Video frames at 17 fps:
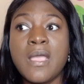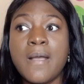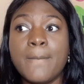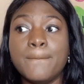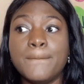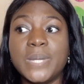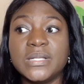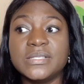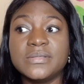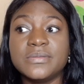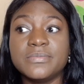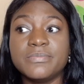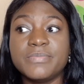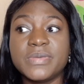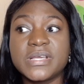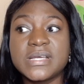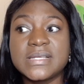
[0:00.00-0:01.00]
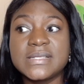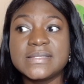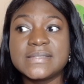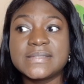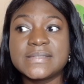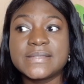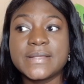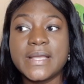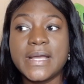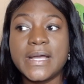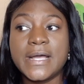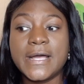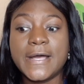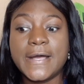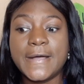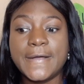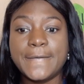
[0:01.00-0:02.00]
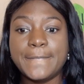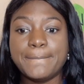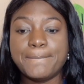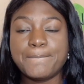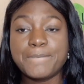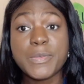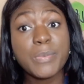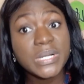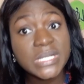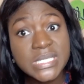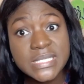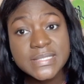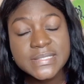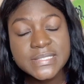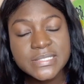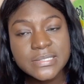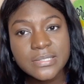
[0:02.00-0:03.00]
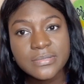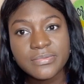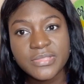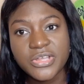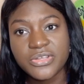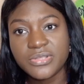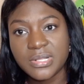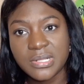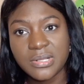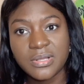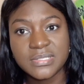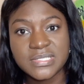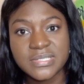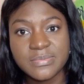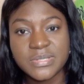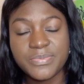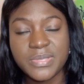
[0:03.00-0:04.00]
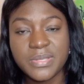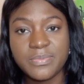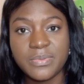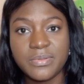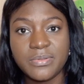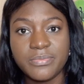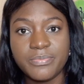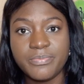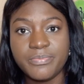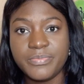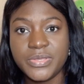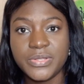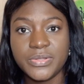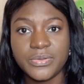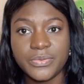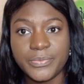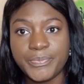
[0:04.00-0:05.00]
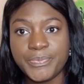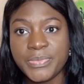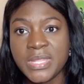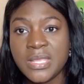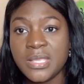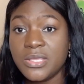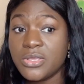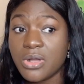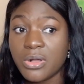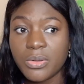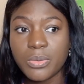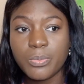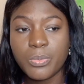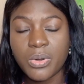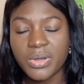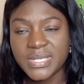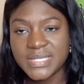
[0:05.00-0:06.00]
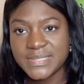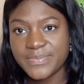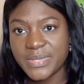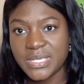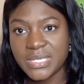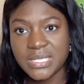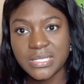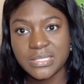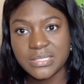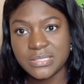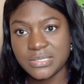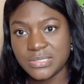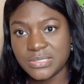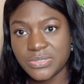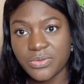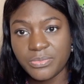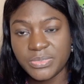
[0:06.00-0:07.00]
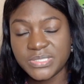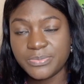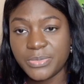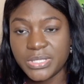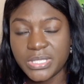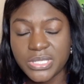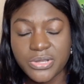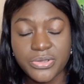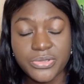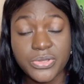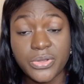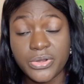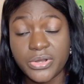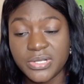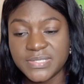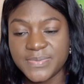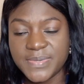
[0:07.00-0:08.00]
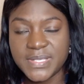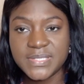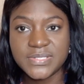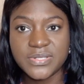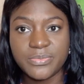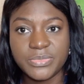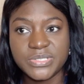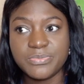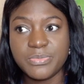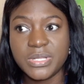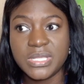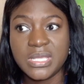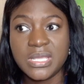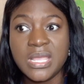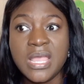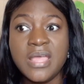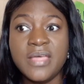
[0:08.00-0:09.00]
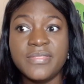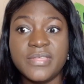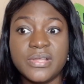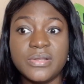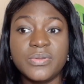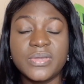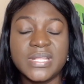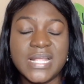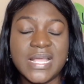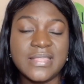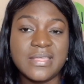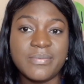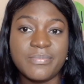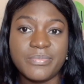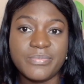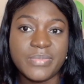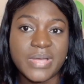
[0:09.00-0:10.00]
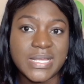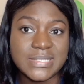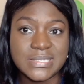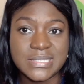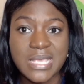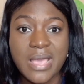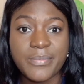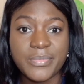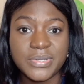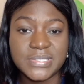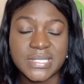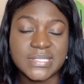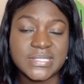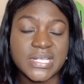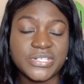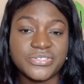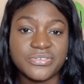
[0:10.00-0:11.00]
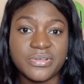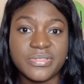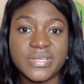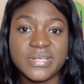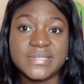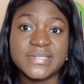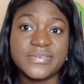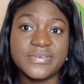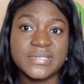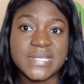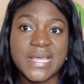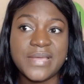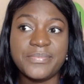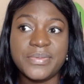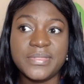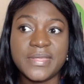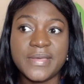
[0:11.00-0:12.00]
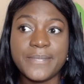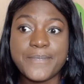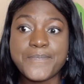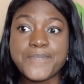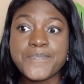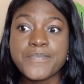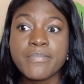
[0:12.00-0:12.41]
but because the police, they're not accustomed to people, young boys making so much money or young girls making so much money. They're looking at them as scammers, etc., and they're stereotyping them.